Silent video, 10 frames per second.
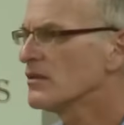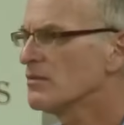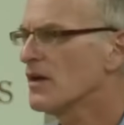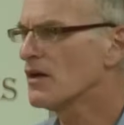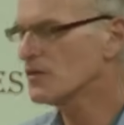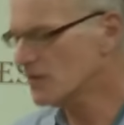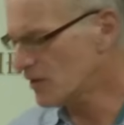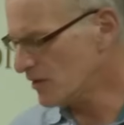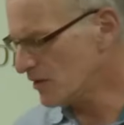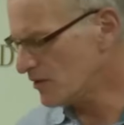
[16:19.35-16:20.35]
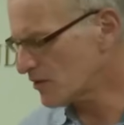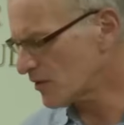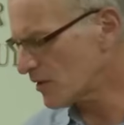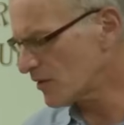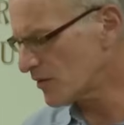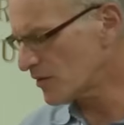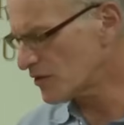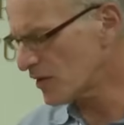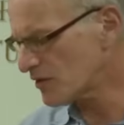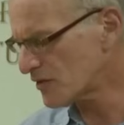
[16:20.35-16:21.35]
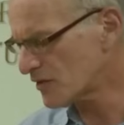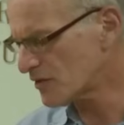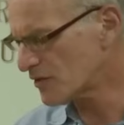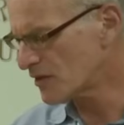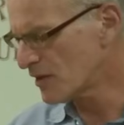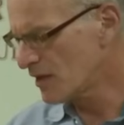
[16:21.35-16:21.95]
on the Palestinian struggle for justice.